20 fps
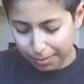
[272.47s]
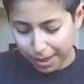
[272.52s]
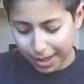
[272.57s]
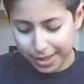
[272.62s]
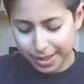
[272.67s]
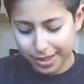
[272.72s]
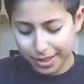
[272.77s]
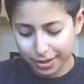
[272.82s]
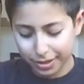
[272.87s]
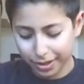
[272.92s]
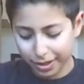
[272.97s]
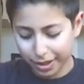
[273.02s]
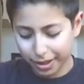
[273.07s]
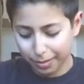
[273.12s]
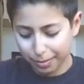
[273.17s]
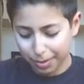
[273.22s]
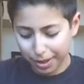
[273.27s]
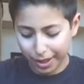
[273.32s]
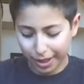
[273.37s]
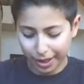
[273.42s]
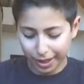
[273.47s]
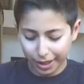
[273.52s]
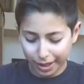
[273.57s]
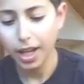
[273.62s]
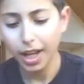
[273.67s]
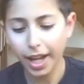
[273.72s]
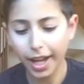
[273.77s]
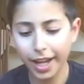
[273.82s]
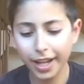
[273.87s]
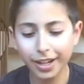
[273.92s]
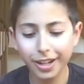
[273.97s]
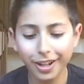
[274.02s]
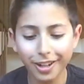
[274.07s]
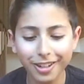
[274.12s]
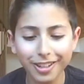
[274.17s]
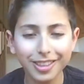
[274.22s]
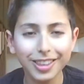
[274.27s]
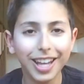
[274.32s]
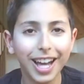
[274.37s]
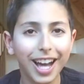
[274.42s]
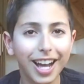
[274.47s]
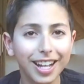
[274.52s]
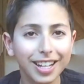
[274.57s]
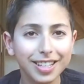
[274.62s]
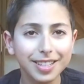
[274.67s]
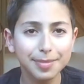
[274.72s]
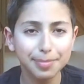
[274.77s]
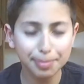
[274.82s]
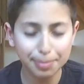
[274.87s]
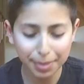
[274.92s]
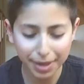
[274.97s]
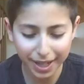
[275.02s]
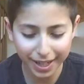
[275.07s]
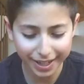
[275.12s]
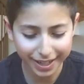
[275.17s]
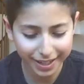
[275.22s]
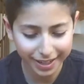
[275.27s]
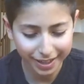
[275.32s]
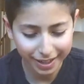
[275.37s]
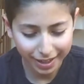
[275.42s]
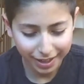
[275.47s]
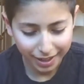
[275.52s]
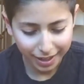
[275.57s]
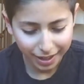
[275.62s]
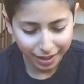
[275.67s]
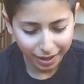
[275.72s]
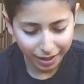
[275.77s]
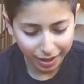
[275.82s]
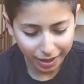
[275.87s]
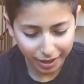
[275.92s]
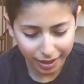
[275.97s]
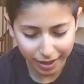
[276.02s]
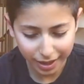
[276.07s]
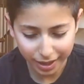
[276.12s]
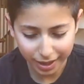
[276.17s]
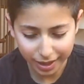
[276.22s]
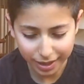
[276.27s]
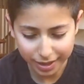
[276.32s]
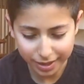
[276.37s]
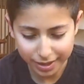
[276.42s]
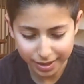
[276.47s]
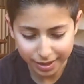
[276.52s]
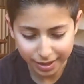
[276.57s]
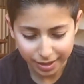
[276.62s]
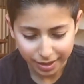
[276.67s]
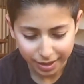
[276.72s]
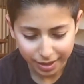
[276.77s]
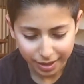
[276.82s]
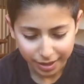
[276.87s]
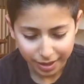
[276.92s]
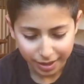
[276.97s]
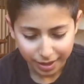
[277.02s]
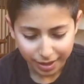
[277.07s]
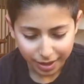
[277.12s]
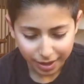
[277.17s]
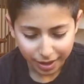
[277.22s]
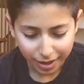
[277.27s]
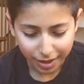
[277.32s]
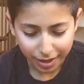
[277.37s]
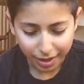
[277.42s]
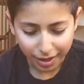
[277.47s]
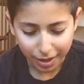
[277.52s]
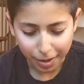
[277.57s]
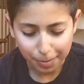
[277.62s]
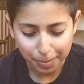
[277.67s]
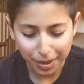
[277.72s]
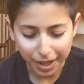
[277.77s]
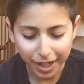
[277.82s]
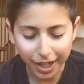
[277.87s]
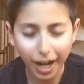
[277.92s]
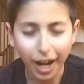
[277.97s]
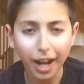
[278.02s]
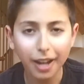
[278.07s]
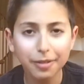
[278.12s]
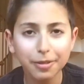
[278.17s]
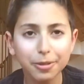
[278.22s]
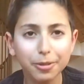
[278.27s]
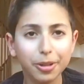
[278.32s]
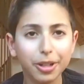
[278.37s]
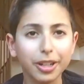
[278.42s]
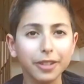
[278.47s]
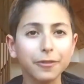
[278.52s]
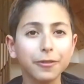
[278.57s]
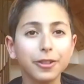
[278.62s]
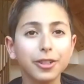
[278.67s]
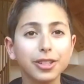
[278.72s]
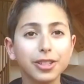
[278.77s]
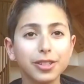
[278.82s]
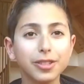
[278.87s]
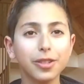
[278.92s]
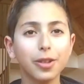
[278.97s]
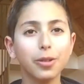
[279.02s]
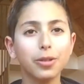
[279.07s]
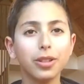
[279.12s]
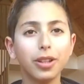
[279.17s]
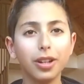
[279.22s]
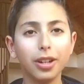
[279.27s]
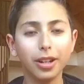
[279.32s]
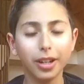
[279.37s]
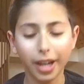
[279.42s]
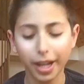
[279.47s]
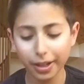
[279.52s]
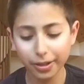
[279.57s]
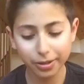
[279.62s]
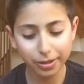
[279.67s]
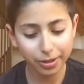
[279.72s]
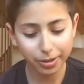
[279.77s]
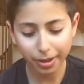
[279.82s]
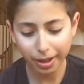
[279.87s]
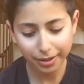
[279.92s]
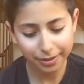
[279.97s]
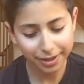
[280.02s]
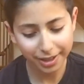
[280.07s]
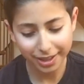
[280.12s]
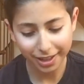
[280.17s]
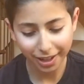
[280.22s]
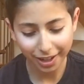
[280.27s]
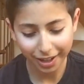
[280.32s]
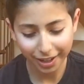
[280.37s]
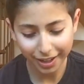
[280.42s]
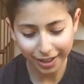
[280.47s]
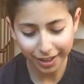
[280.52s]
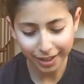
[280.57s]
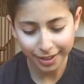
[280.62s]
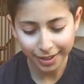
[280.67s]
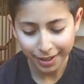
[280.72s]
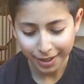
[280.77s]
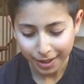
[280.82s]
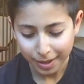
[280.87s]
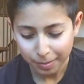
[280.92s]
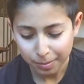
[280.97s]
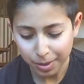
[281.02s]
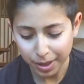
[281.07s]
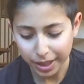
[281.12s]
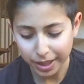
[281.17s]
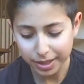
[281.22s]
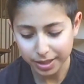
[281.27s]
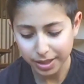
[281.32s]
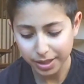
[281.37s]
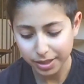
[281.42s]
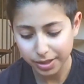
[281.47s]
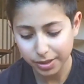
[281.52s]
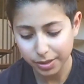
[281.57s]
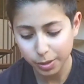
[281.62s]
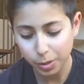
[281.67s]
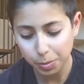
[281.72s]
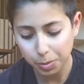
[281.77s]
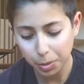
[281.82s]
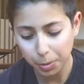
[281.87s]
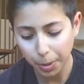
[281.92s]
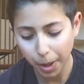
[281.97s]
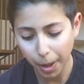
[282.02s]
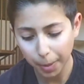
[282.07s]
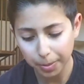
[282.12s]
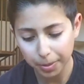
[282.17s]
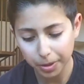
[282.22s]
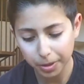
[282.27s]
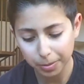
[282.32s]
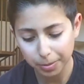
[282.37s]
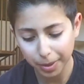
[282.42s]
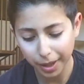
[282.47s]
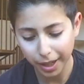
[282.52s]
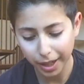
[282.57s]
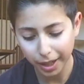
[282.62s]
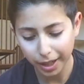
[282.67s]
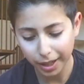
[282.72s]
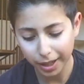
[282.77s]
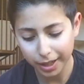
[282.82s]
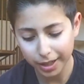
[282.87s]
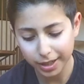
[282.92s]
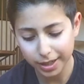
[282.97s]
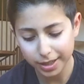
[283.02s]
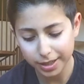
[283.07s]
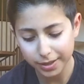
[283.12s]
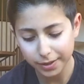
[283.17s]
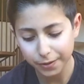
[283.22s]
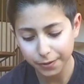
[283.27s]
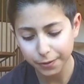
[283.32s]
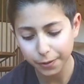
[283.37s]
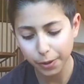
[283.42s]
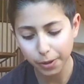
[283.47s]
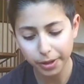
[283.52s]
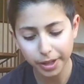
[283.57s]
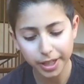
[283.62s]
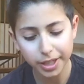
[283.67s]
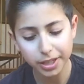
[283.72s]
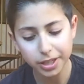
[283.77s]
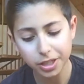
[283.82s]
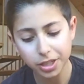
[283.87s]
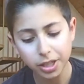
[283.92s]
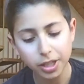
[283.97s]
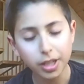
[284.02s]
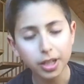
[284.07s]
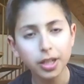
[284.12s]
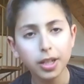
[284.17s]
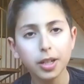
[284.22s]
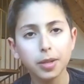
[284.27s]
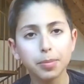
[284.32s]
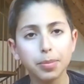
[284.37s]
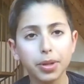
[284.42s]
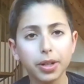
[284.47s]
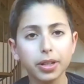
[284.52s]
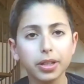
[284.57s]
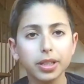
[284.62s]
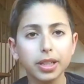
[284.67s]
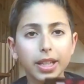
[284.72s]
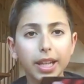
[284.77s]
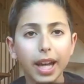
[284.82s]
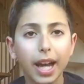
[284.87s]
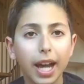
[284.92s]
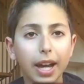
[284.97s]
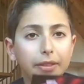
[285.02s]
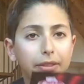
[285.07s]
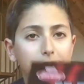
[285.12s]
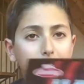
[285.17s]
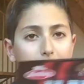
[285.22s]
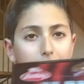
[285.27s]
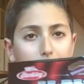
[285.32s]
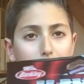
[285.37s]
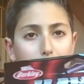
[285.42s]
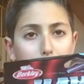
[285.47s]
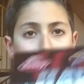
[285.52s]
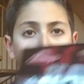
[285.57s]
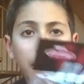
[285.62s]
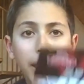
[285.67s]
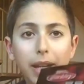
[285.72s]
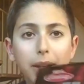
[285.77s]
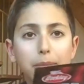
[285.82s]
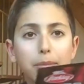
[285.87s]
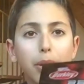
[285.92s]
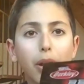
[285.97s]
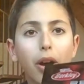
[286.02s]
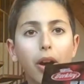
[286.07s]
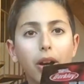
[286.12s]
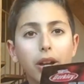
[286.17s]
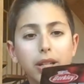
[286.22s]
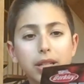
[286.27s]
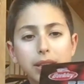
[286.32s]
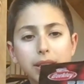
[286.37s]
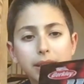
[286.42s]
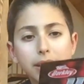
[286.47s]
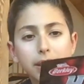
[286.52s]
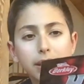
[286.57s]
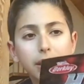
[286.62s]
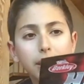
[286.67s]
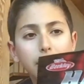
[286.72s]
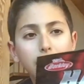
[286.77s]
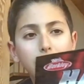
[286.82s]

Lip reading: amazing looking bait. And our last bait is a bait I've been wanting for so long. I don't know why I haven't got it, but it is a super popular bait. It is the 4-inch Berkeley Havoc Pit Boss.